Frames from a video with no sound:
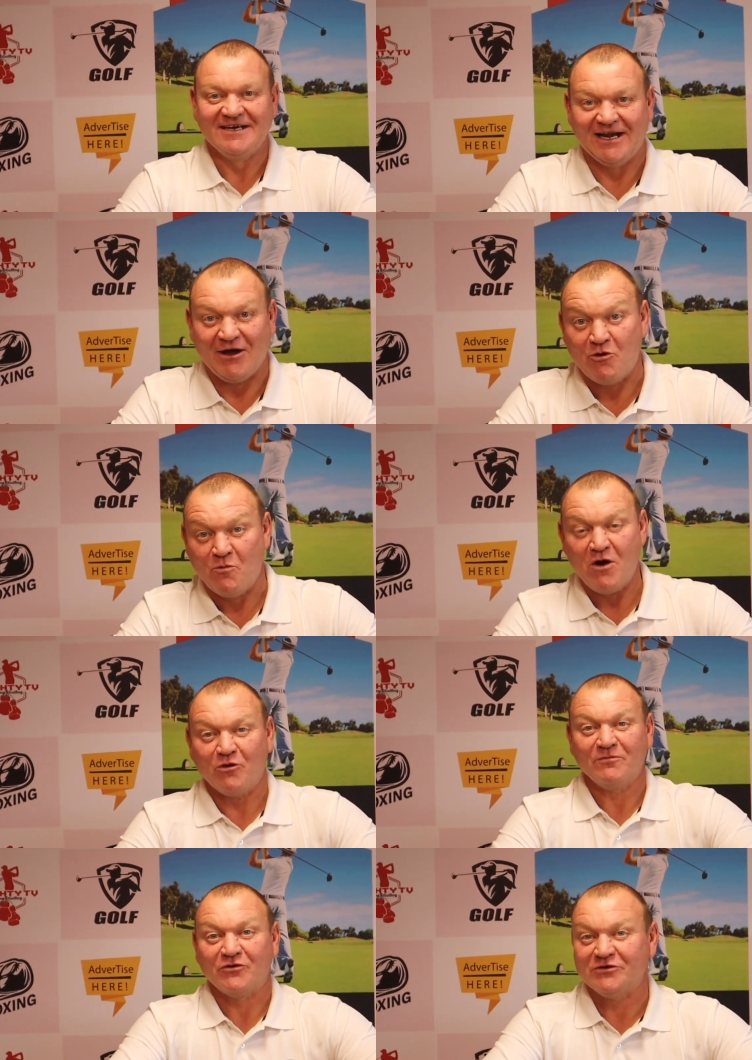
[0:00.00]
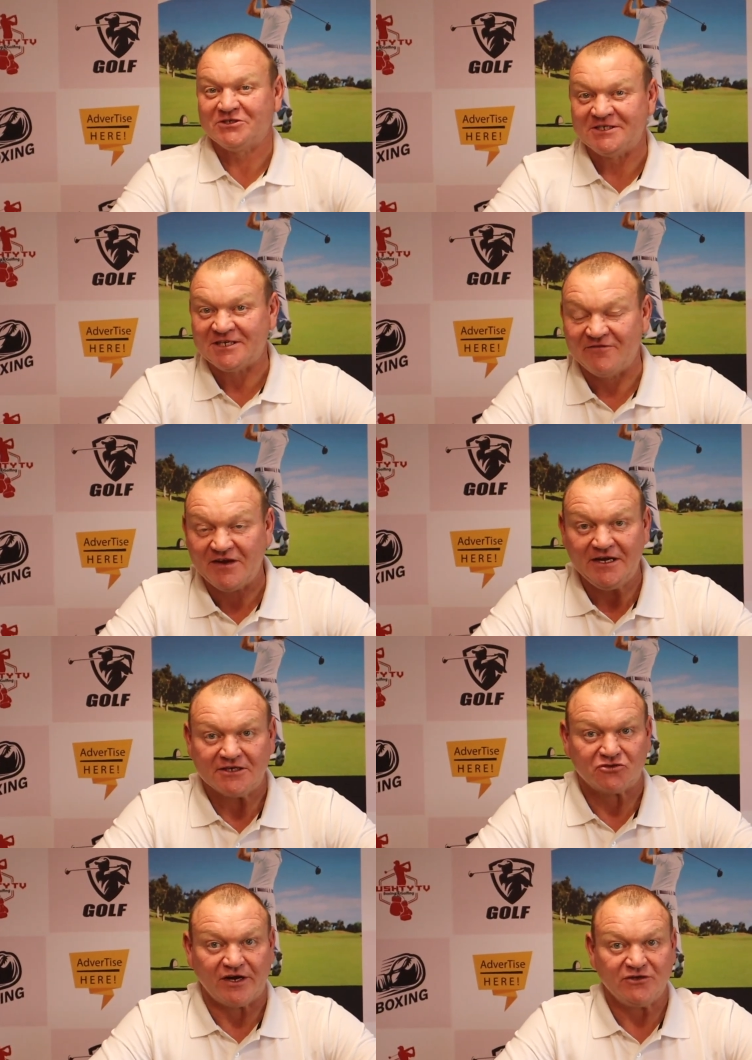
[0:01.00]
Hello and welcome to Kusty TV, the
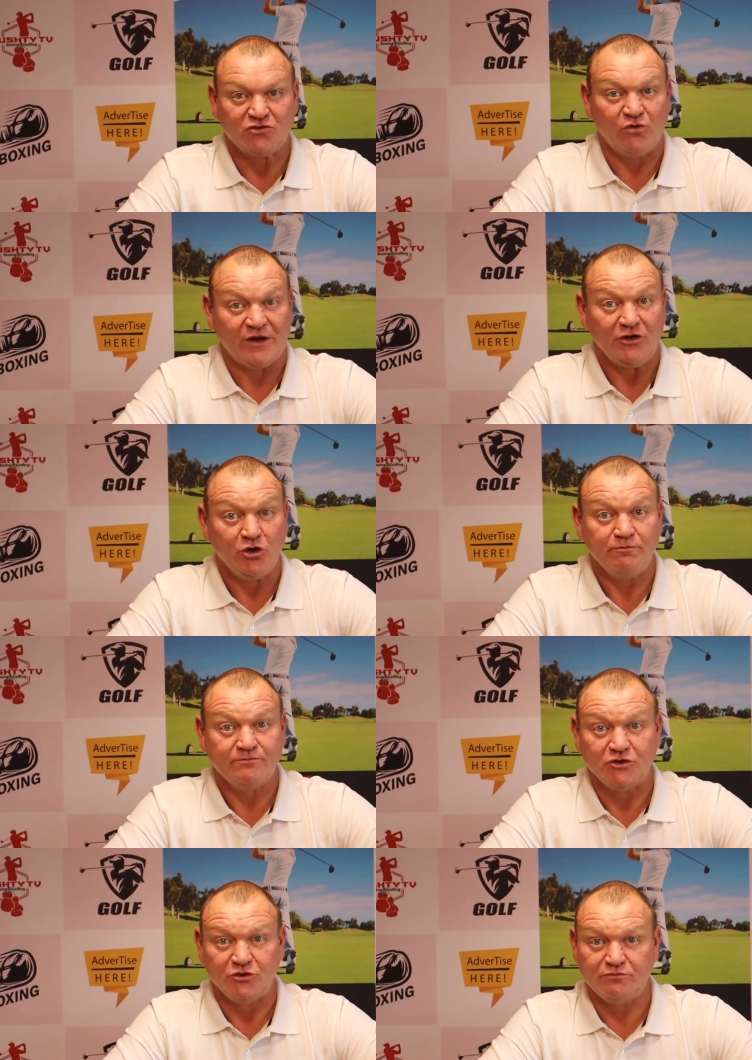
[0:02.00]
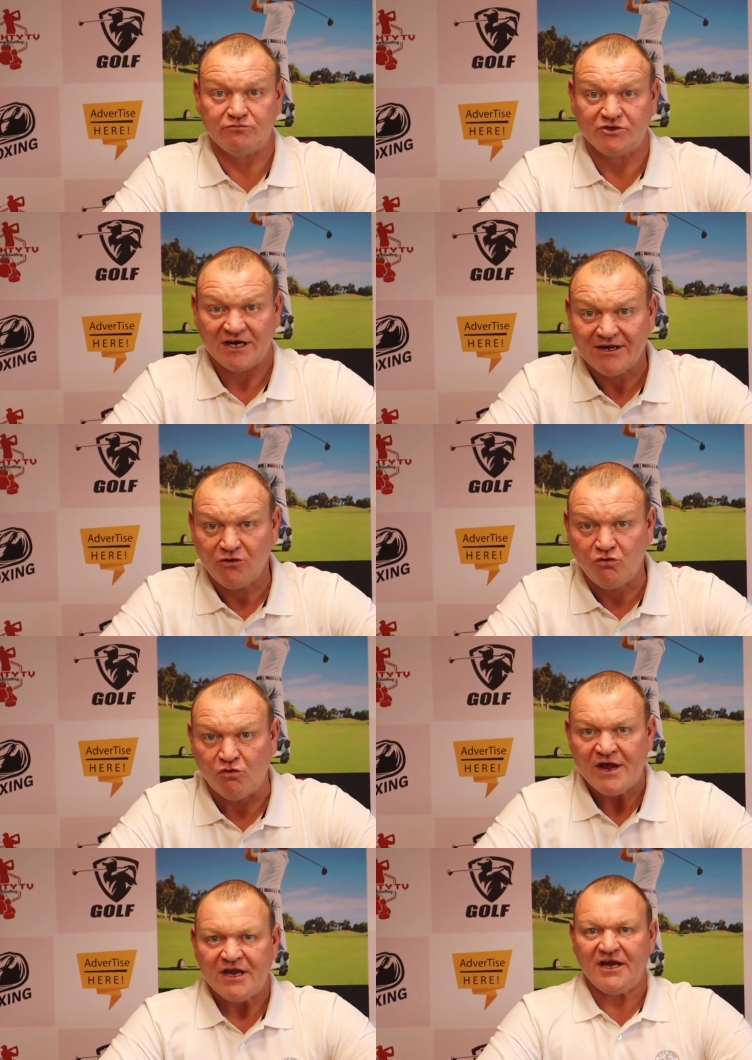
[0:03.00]
Straight Talking YouTube
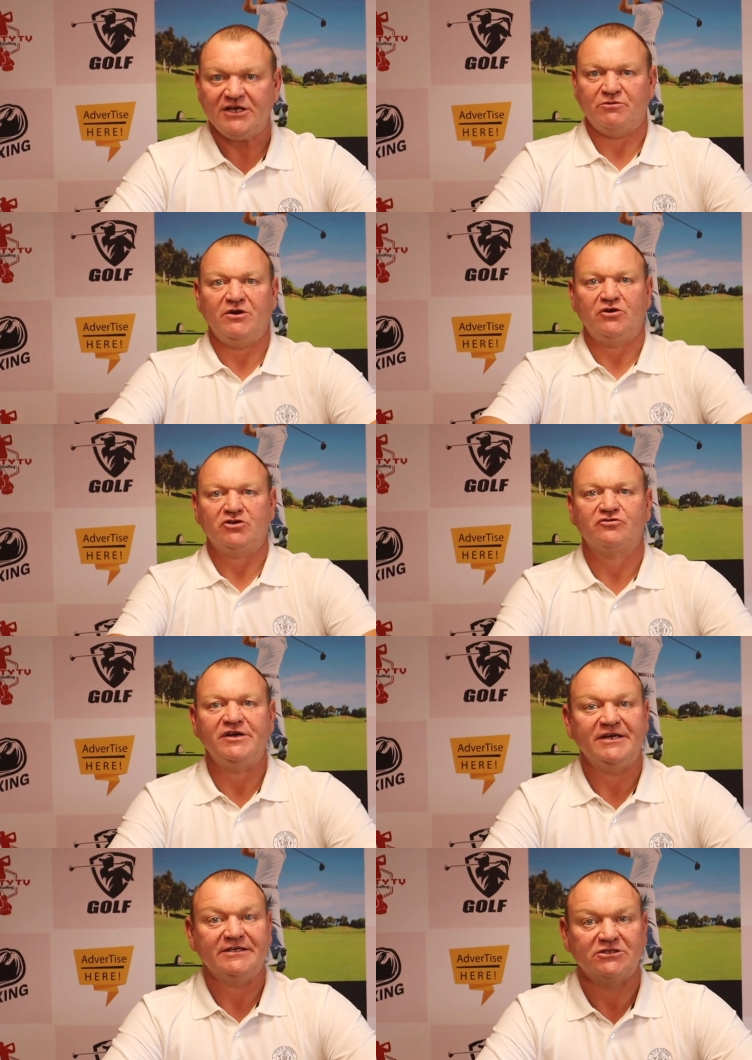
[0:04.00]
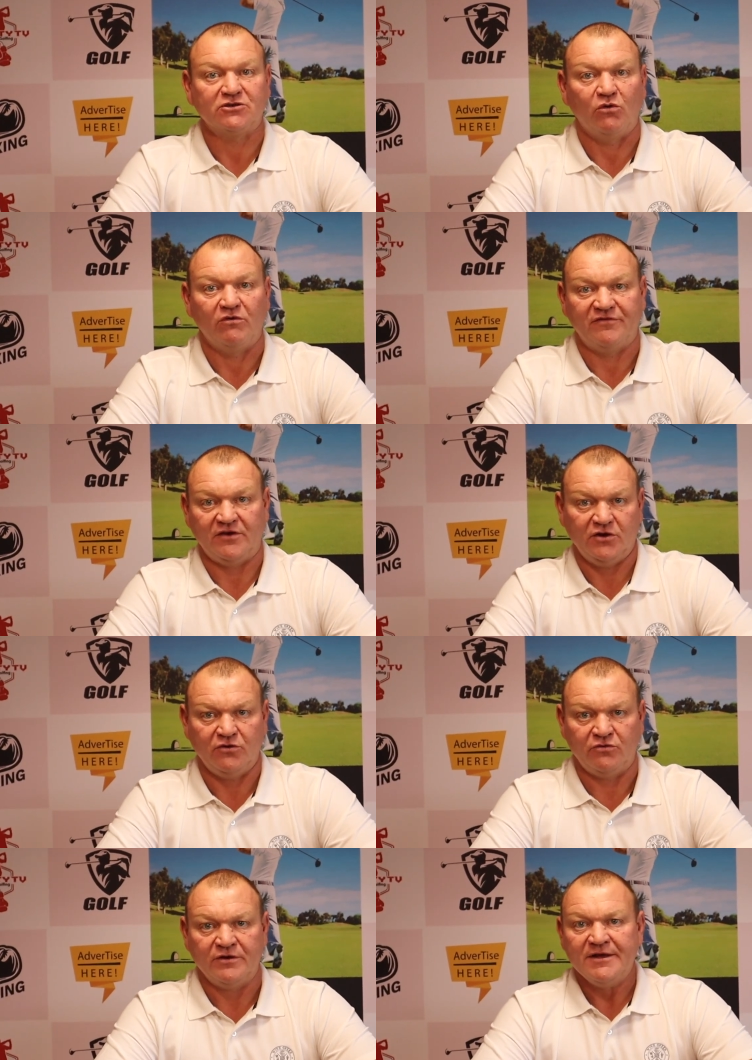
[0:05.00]
channel. Yes, we've got a treat in store for
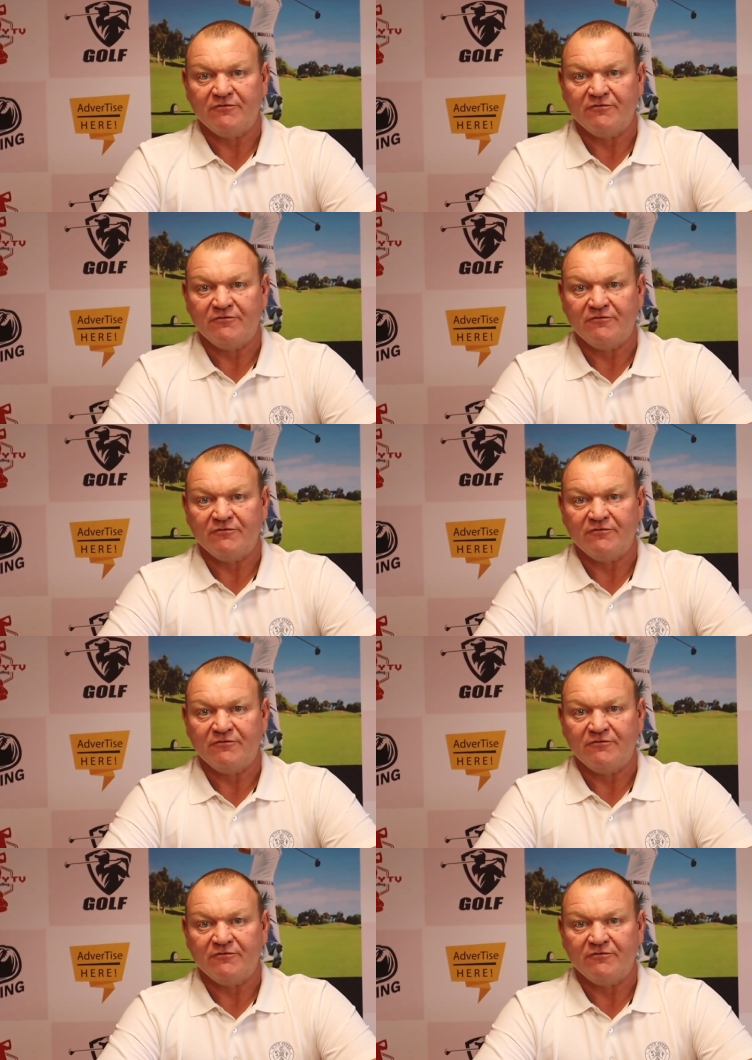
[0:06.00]
you.